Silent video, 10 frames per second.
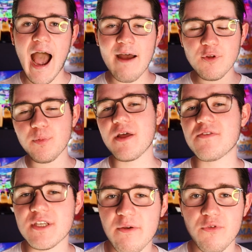After playing
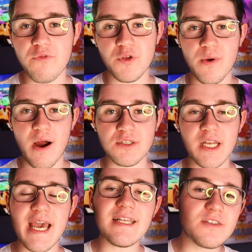this game for a few hours
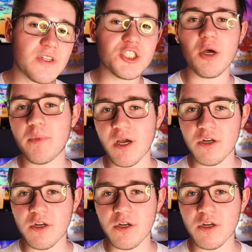and instantly jumping